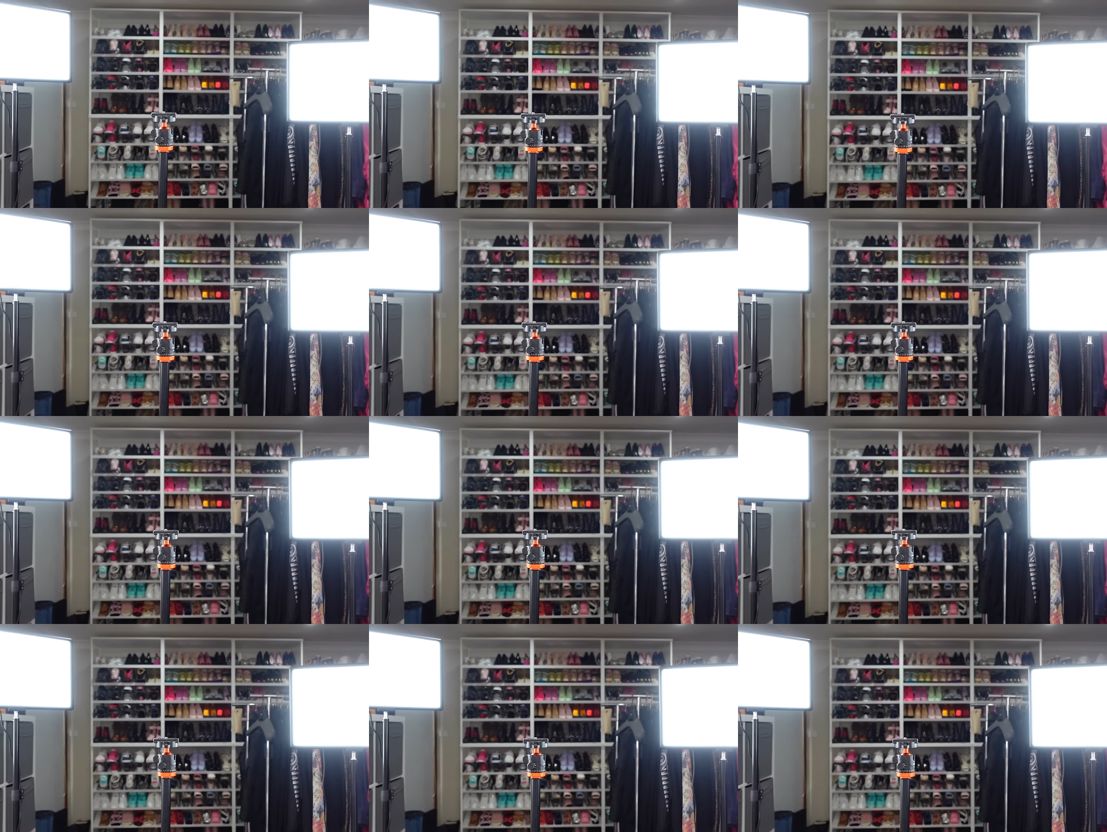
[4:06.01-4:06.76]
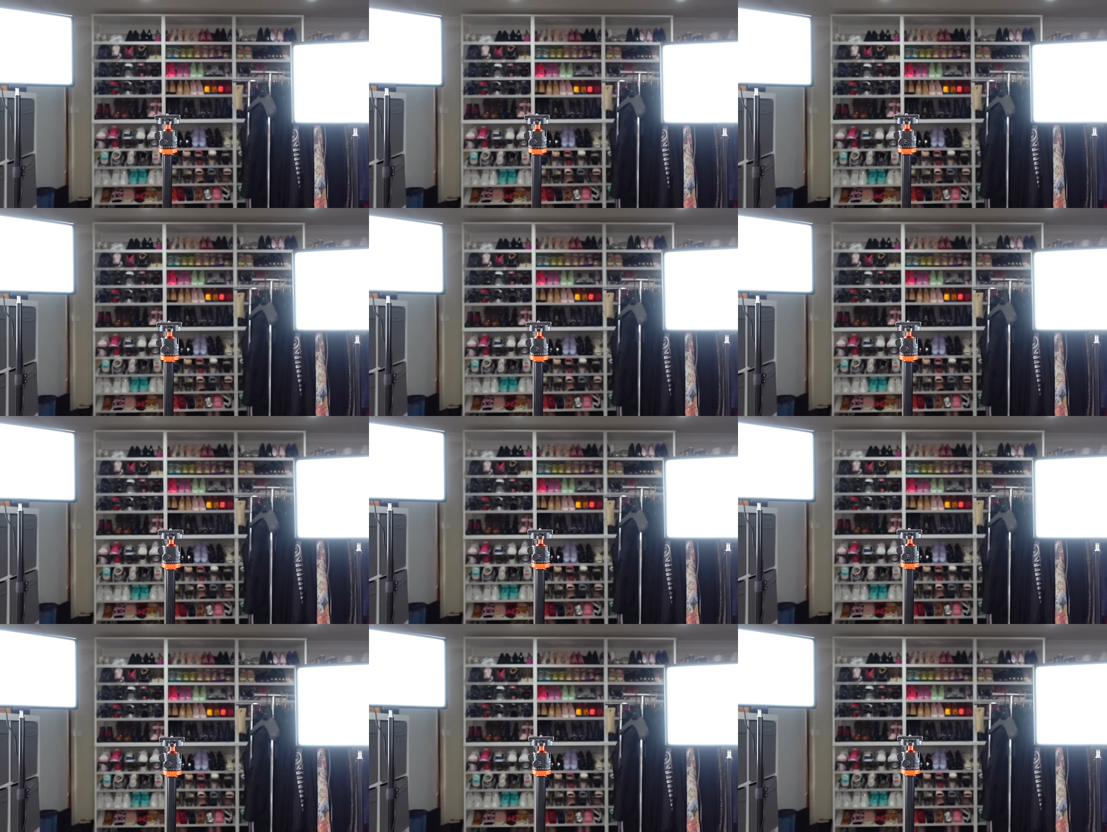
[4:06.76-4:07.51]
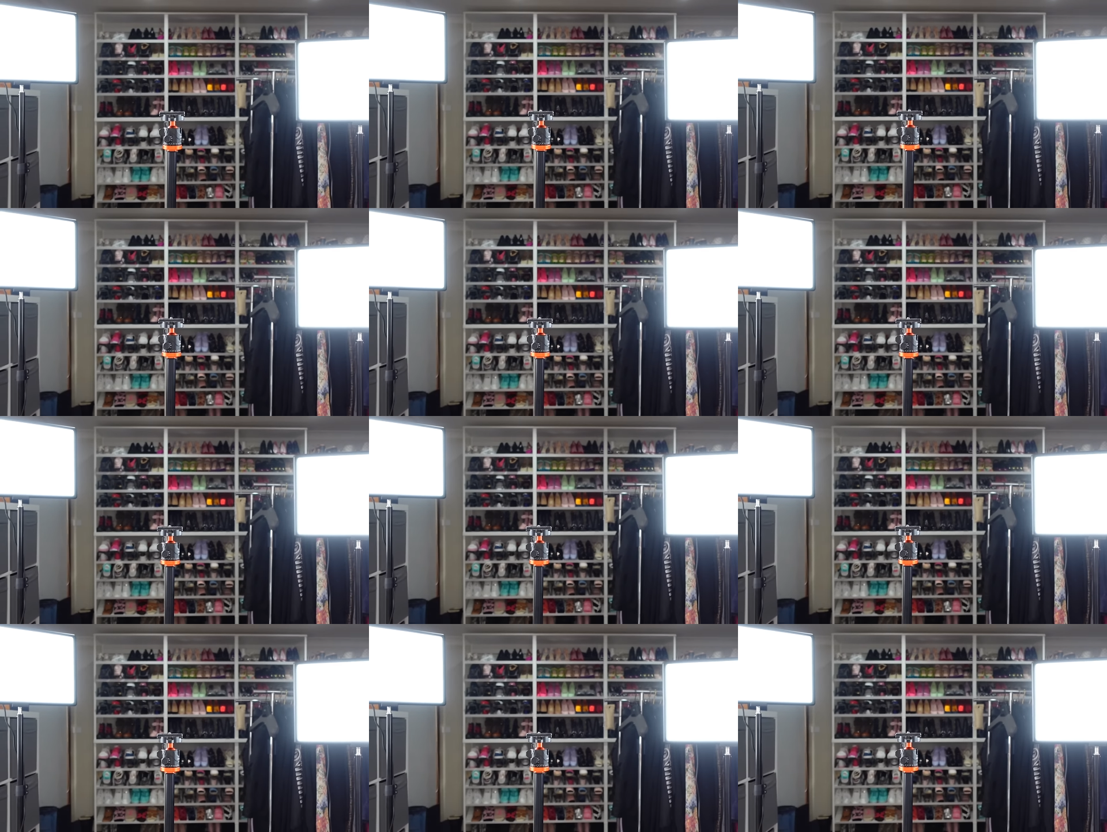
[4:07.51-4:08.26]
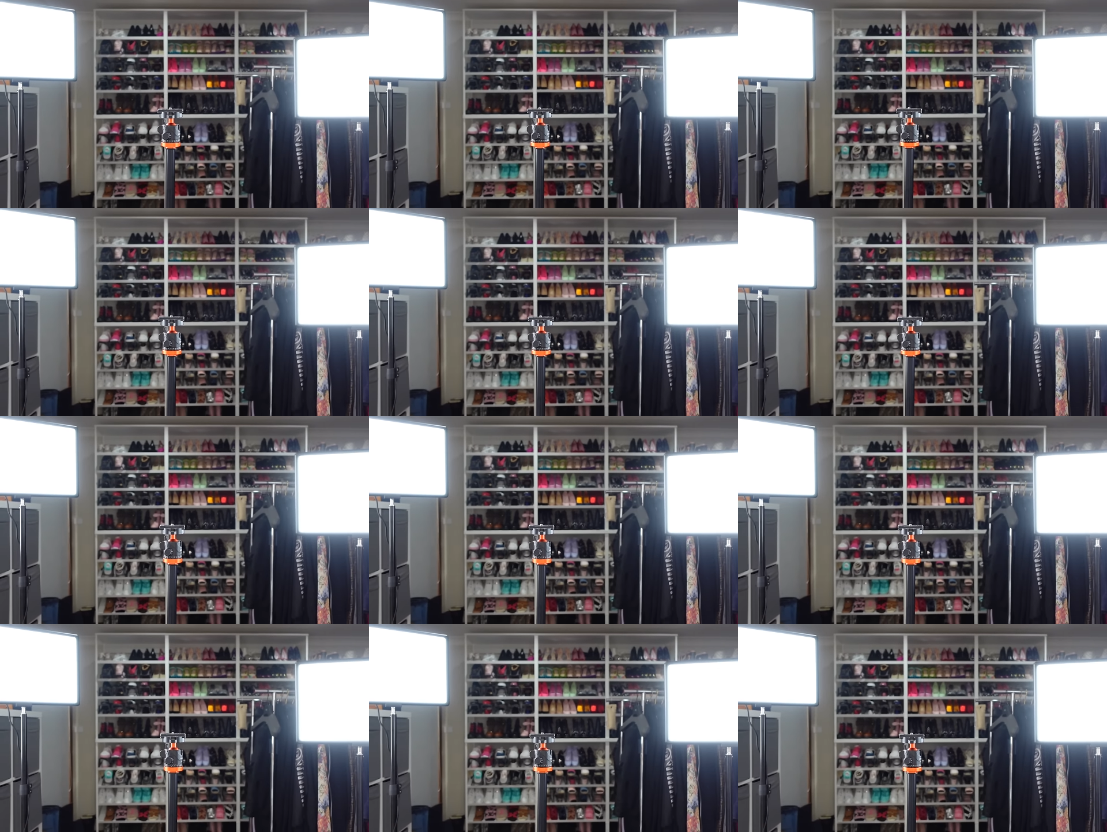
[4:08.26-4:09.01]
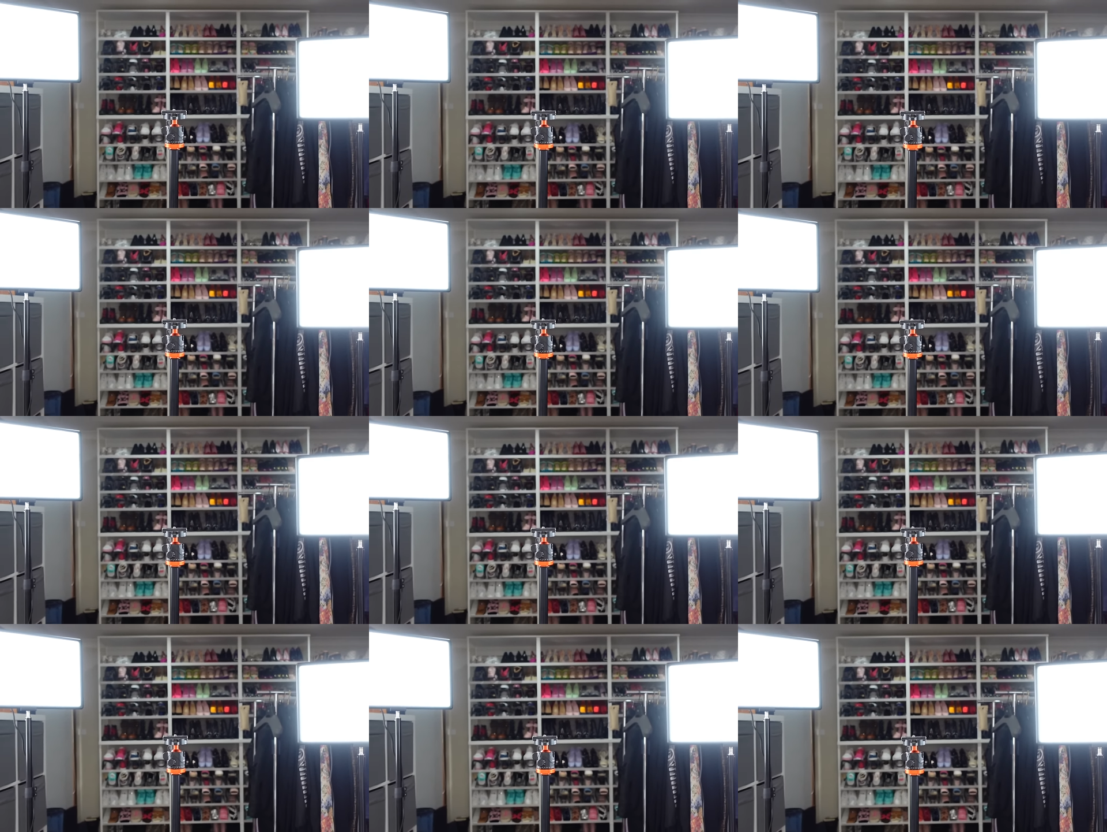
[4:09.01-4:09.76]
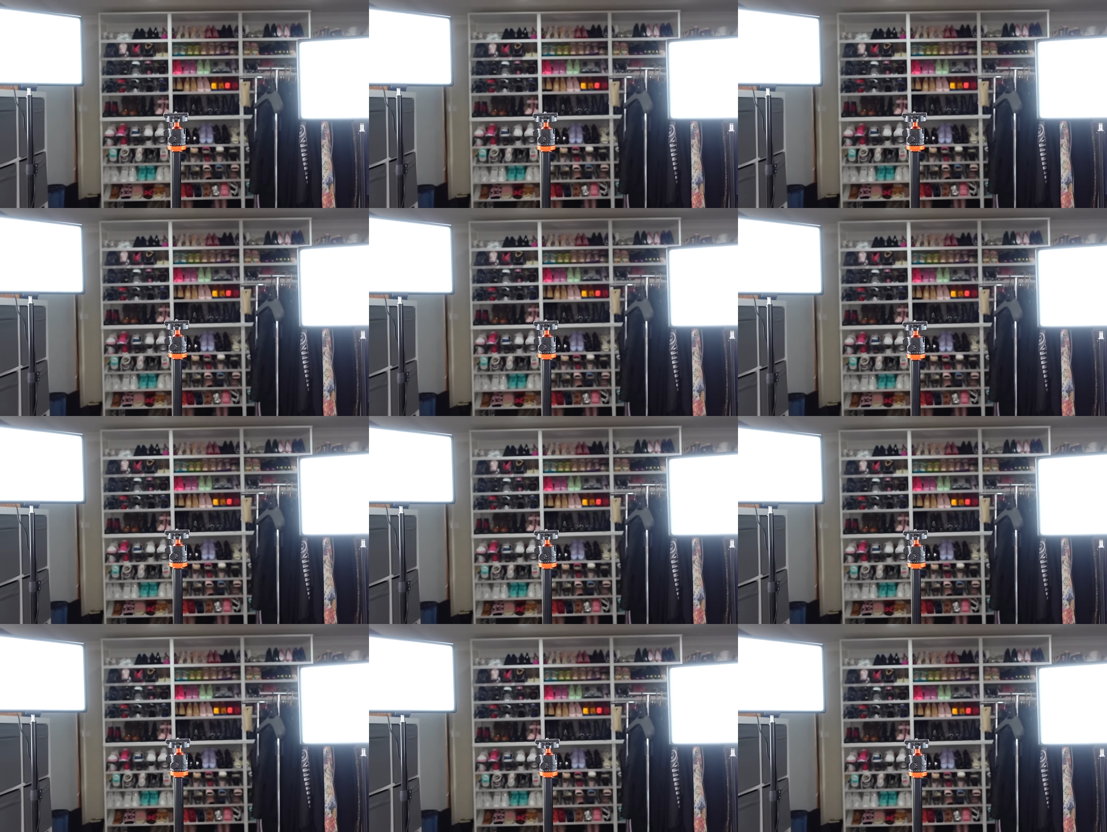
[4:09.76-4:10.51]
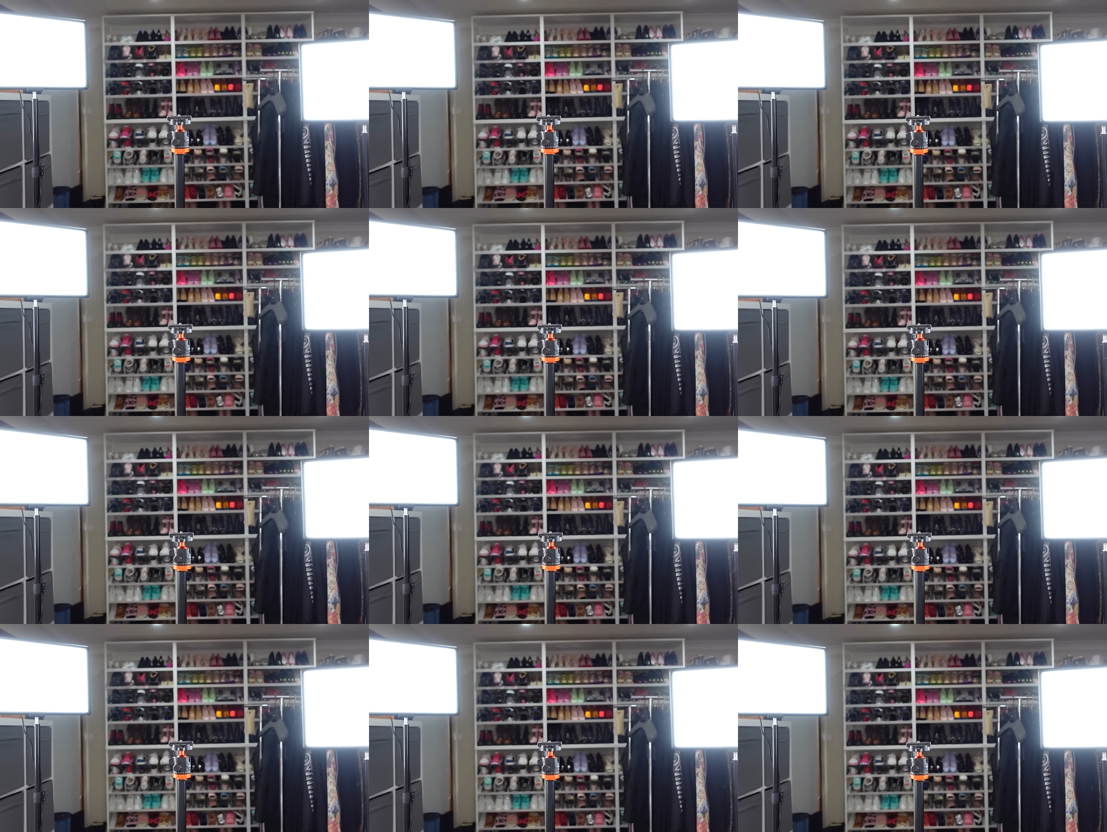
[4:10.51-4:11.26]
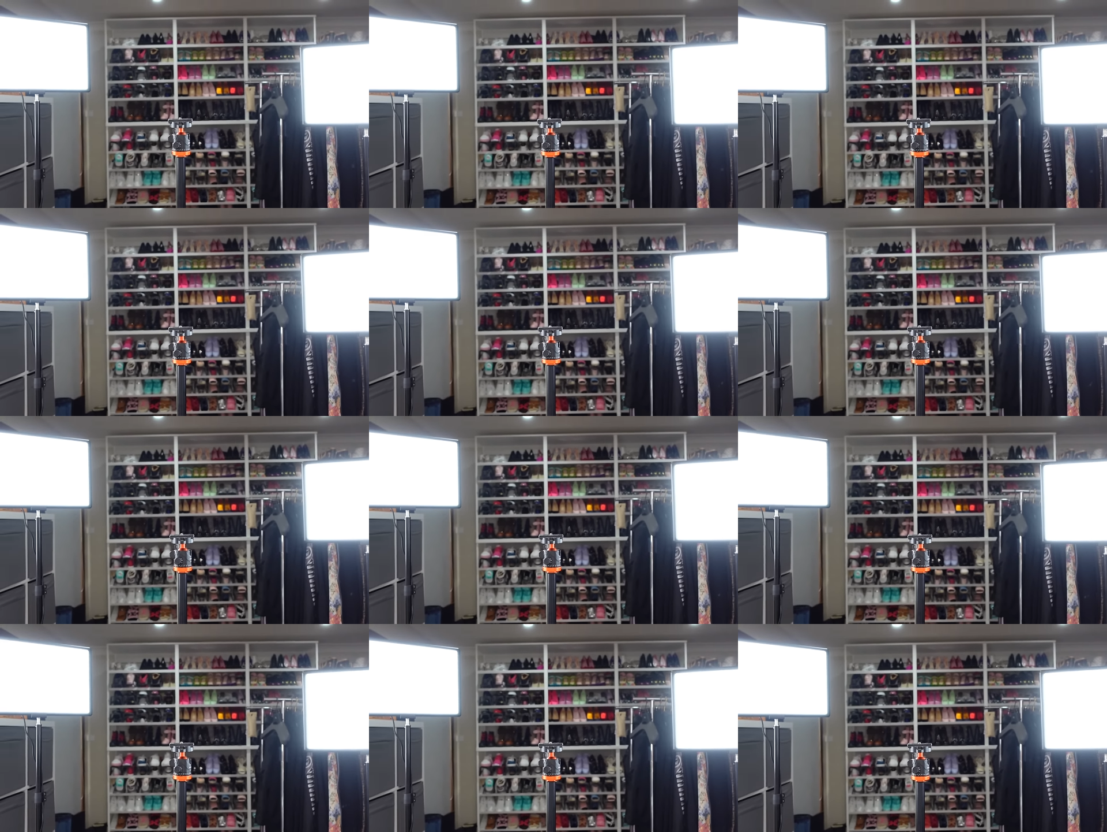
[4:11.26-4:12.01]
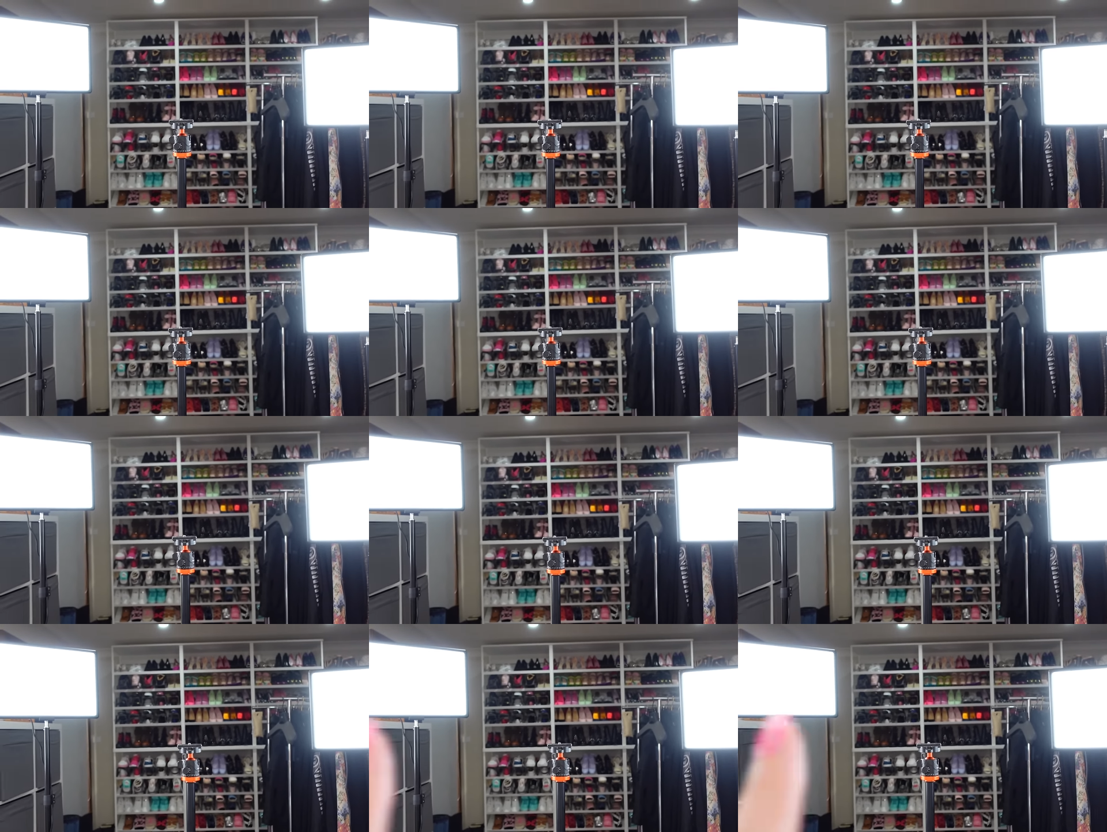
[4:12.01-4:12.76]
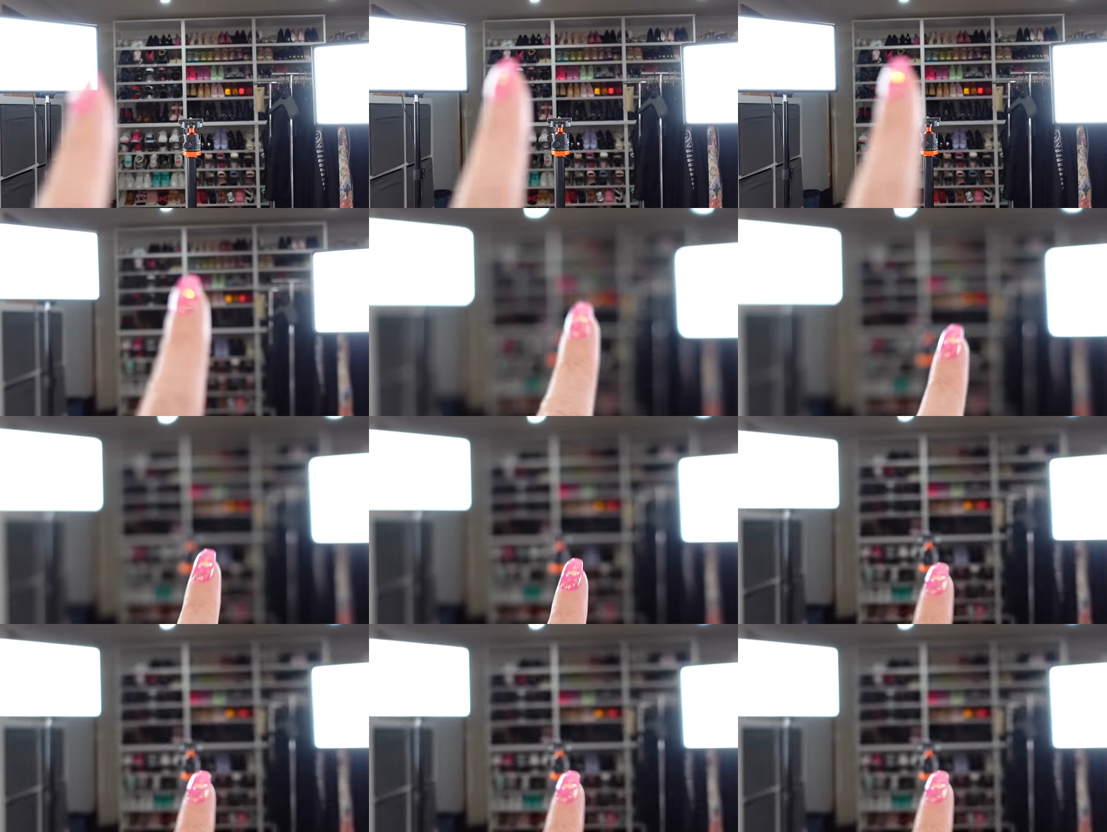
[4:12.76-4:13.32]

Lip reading: (no speaker visible)